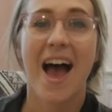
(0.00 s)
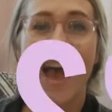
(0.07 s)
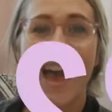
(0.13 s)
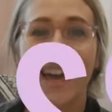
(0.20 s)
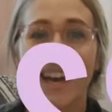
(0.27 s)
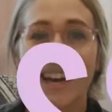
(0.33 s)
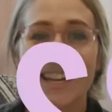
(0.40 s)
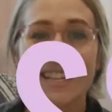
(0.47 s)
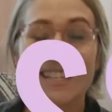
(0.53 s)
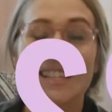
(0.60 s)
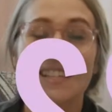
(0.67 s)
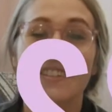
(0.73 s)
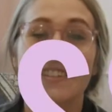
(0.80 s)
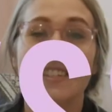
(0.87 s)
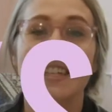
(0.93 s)
Hey guys,
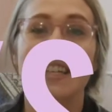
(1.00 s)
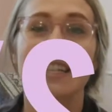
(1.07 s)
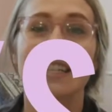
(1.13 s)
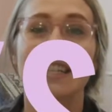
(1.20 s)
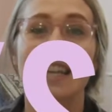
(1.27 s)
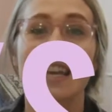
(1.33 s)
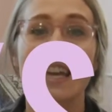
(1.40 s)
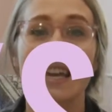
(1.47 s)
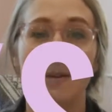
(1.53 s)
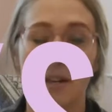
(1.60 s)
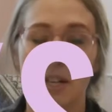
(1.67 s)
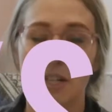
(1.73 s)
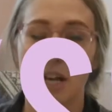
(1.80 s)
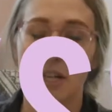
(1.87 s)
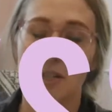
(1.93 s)
it's Alyssa, and today I
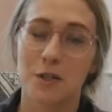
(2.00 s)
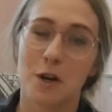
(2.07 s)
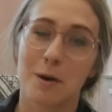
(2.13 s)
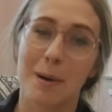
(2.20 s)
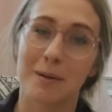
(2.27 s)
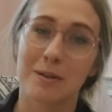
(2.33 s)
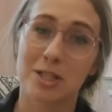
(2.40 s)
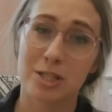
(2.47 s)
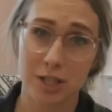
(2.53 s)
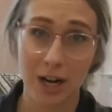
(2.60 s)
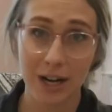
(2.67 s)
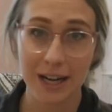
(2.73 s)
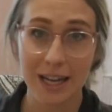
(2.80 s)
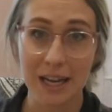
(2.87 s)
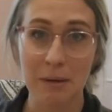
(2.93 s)
want to talk to you about
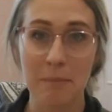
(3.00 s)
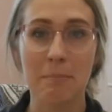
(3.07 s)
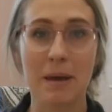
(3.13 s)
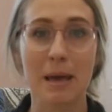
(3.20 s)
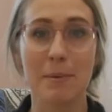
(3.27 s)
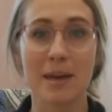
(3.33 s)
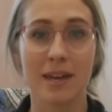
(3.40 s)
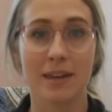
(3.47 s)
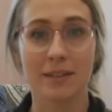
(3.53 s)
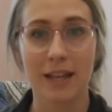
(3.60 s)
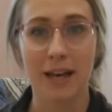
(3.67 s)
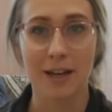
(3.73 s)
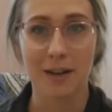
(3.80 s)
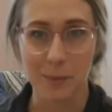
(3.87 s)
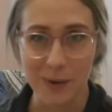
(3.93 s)
starting
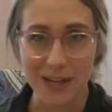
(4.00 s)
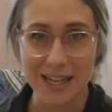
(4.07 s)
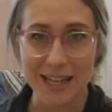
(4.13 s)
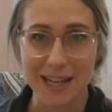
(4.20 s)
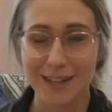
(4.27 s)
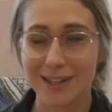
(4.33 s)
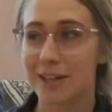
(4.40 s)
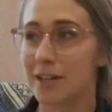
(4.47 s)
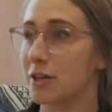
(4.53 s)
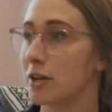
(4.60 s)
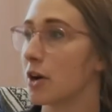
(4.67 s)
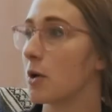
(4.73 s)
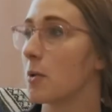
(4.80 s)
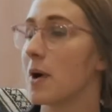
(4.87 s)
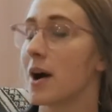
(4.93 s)
baby-led weaning.
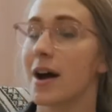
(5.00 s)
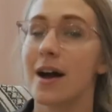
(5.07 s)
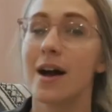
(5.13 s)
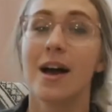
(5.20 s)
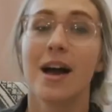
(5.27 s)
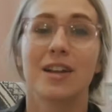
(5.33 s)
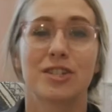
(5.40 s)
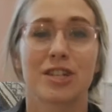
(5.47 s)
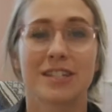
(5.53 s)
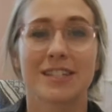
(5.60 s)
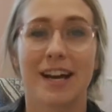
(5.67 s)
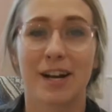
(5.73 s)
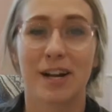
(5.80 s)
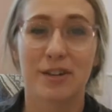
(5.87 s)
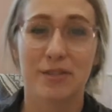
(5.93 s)
Noah just
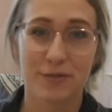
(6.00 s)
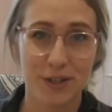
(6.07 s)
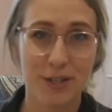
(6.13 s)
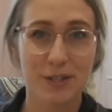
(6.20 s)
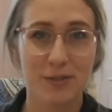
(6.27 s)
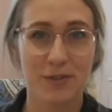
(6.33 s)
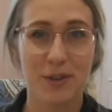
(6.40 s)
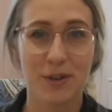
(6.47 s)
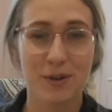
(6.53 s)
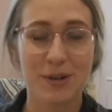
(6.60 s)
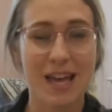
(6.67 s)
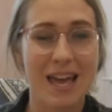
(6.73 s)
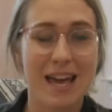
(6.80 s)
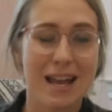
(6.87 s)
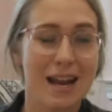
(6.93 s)
had her first food,
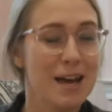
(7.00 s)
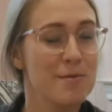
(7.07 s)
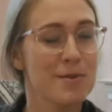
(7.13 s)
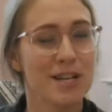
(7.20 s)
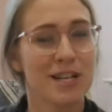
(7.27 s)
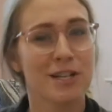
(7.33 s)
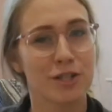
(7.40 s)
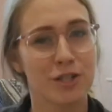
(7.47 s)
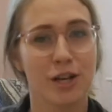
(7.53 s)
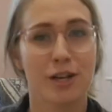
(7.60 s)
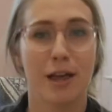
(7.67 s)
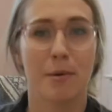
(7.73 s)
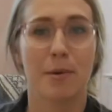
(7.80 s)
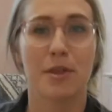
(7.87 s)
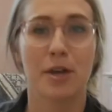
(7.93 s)
and I wanted to share
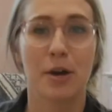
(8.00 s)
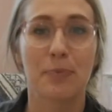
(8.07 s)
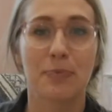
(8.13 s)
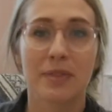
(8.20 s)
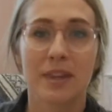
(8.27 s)
that with you.